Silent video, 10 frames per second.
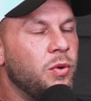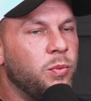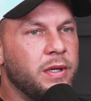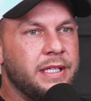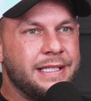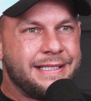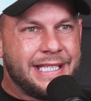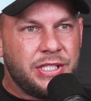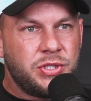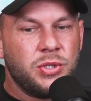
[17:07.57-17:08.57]
what did it
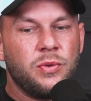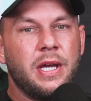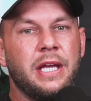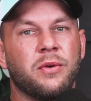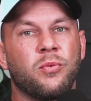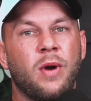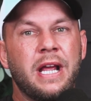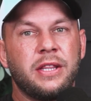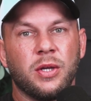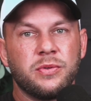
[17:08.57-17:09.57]
teach you, and
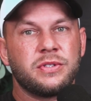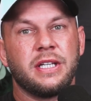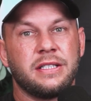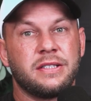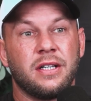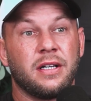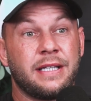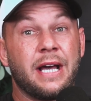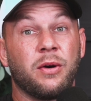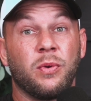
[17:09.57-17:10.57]
write those things down.